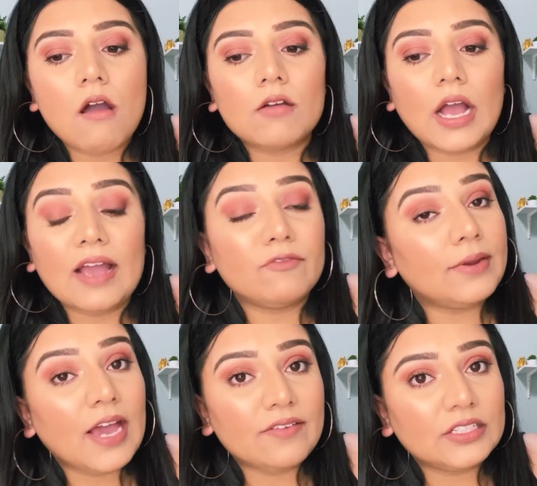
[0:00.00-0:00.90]
I've been
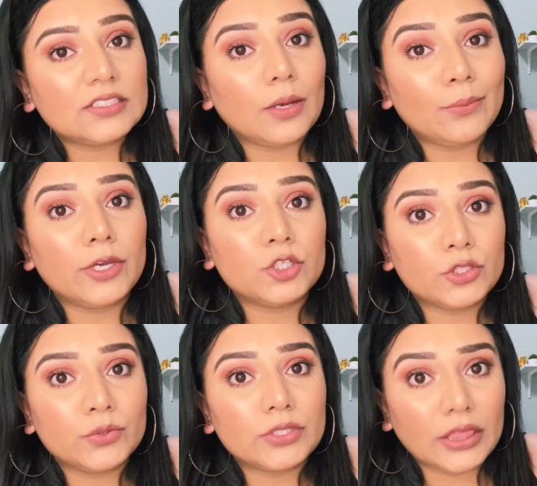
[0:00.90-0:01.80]
having some
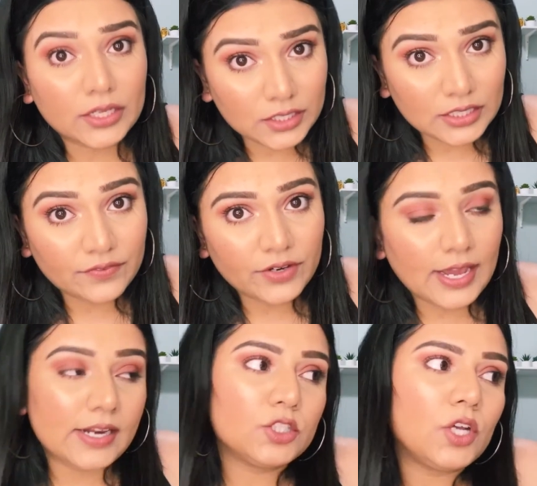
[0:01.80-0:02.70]
issues in the delivery,
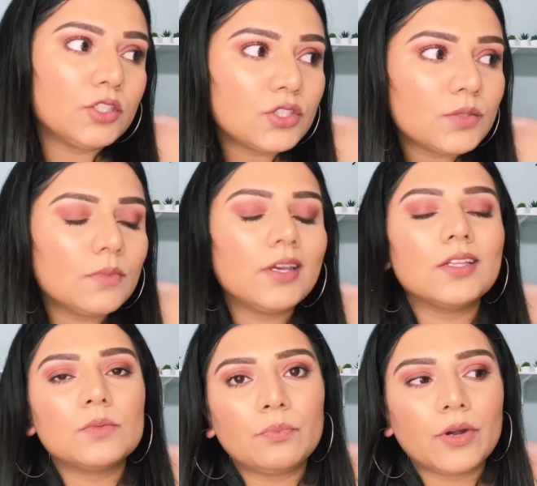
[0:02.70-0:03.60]
and it's not just me, it's
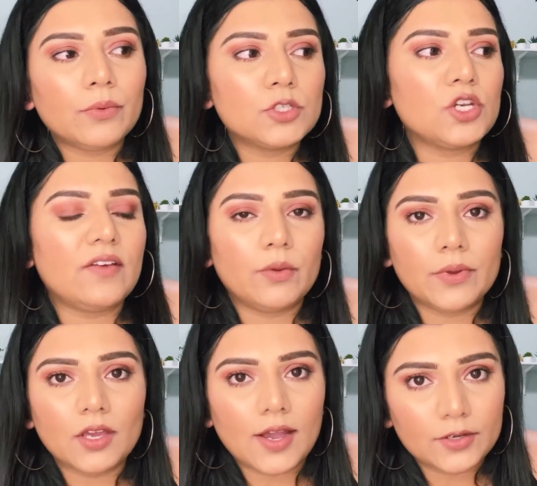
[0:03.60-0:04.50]
pretty much
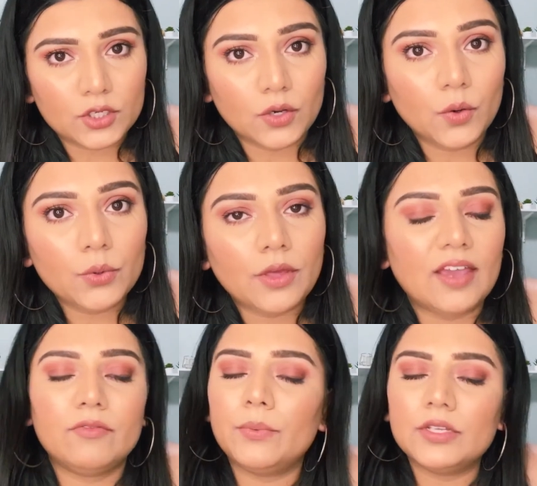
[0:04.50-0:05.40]
everybody I know.
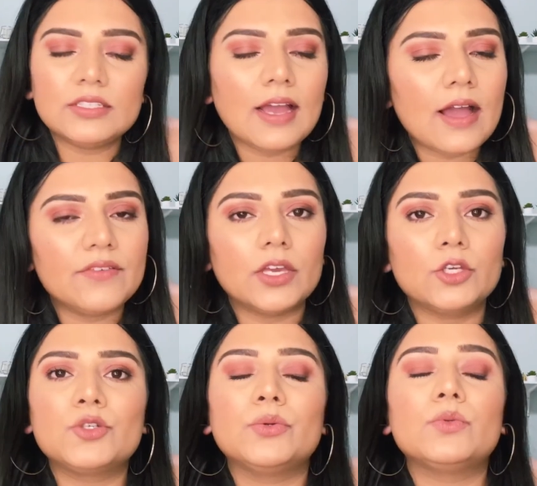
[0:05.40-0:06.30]
Everybody's having
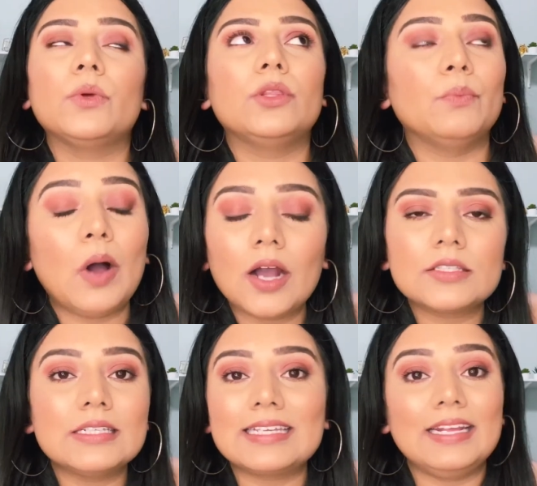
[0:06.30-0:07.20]
issues with the box
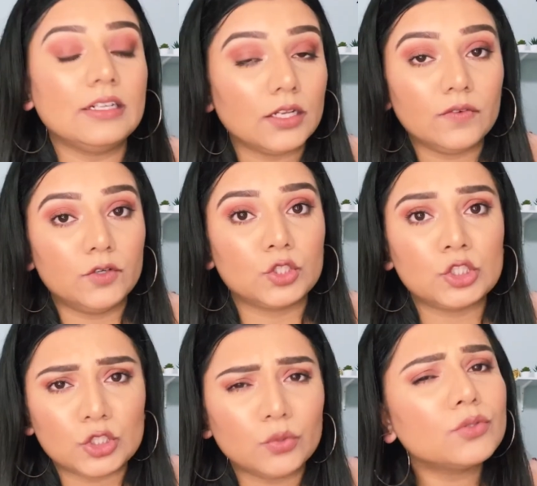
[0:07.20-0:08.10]
that's getting delivered
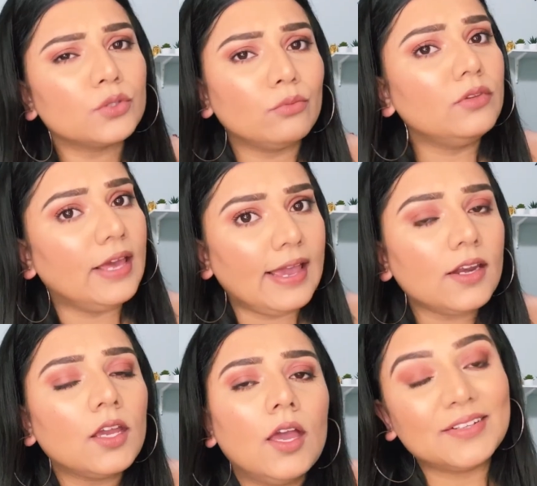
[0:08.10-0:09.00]
so late.
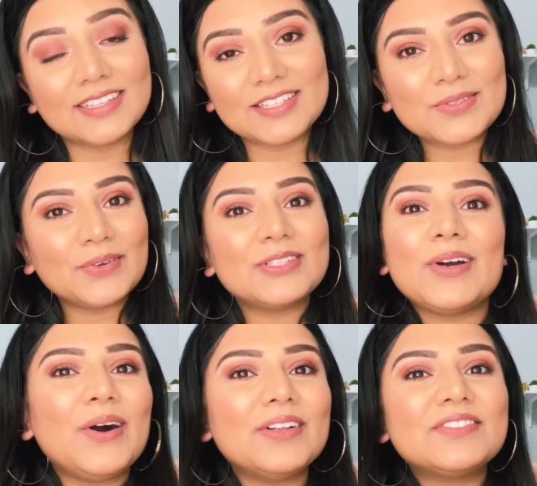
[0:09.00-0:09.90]
This was
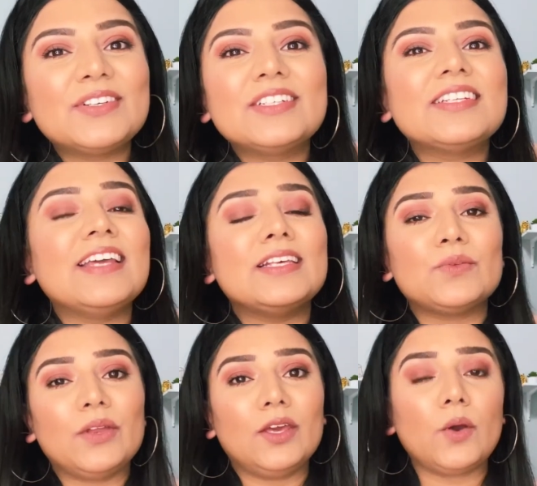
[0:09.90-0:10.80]
all for today's
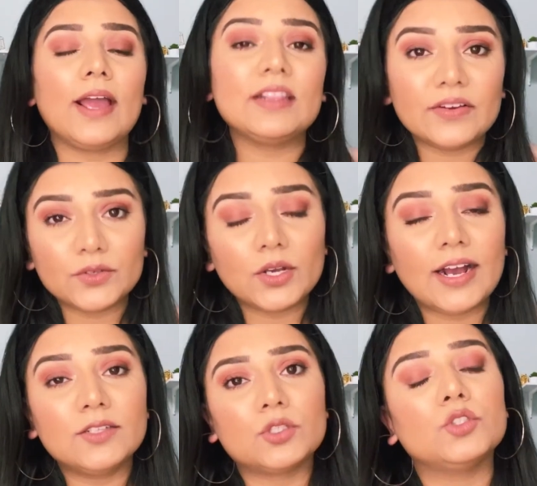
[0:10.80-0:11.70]
video. I love you
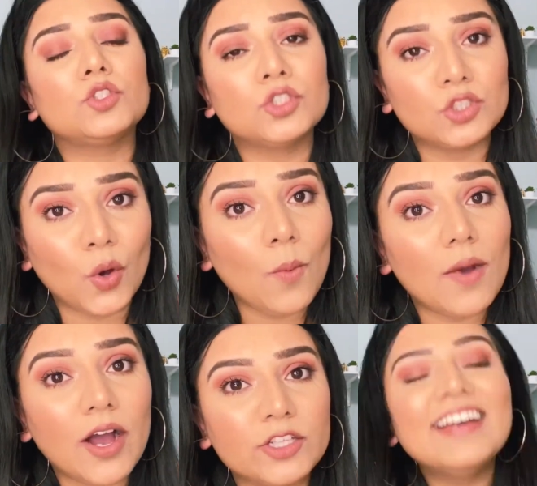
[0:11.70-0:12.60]
guys so
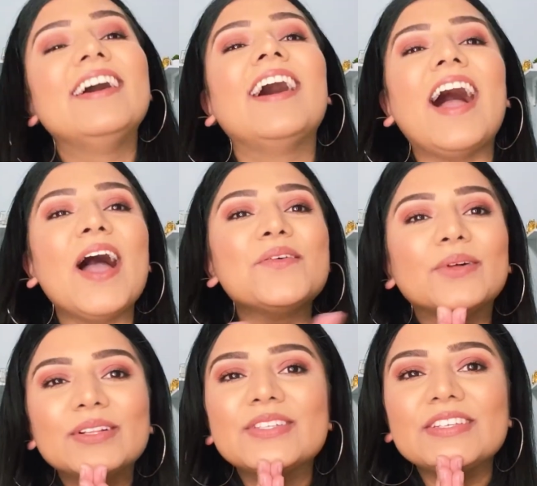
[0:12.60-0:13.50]
much. I
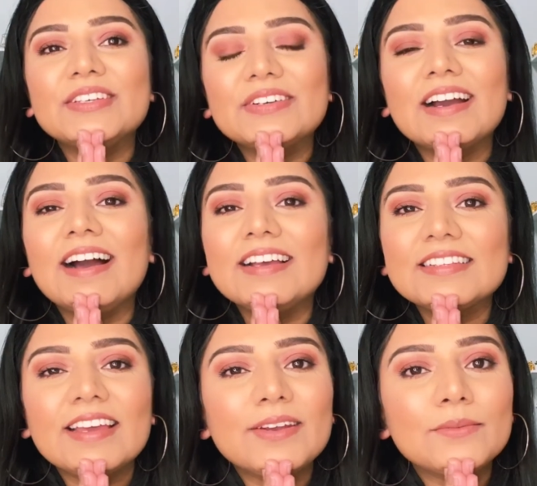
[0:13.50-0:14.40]
will see you guys
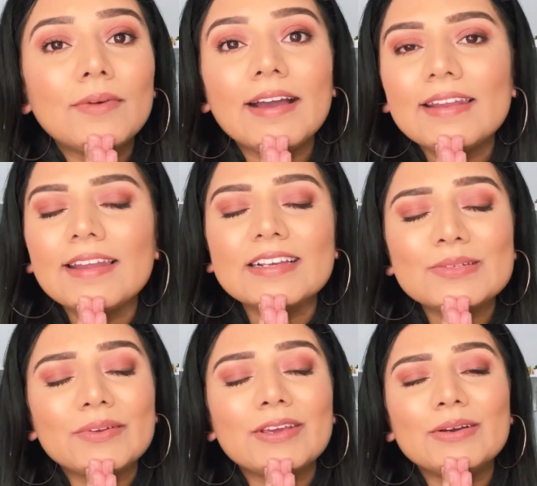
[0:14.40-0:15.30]
in my next
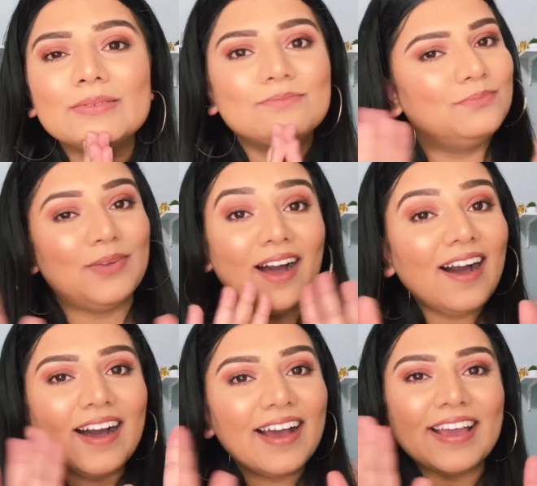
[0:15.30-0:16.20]
video.
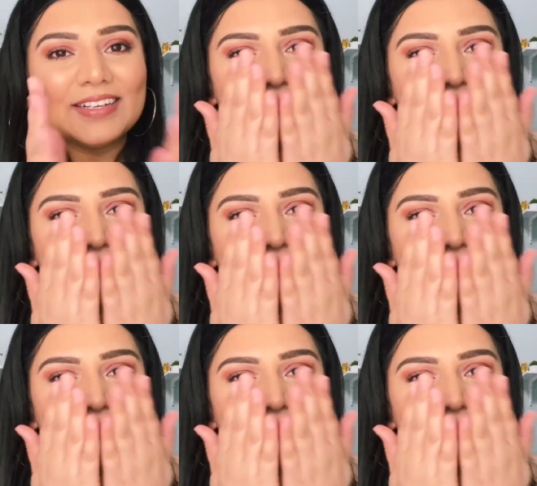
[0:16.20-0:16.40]
Bye.